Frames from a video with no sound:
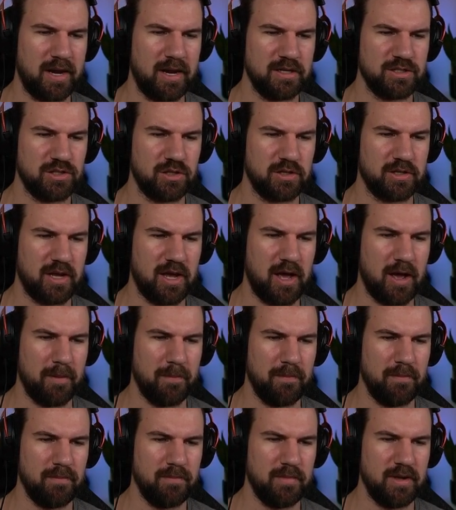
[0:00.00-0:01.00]
I just looked
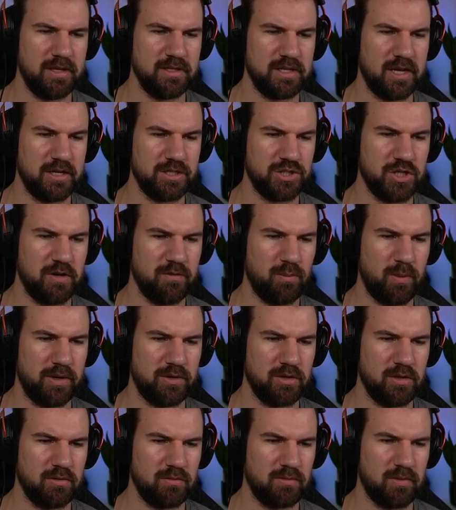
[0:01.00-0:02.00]
up, and I should have
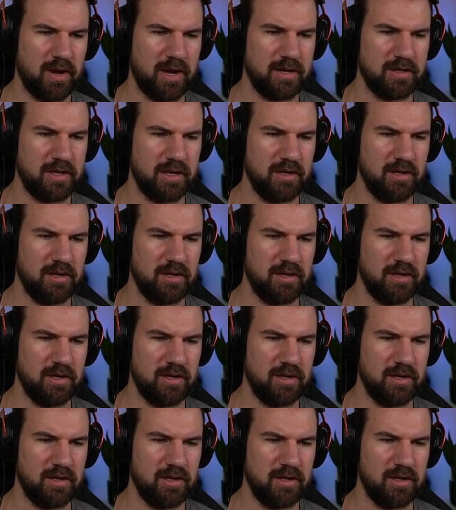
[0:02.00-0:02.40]
went to the right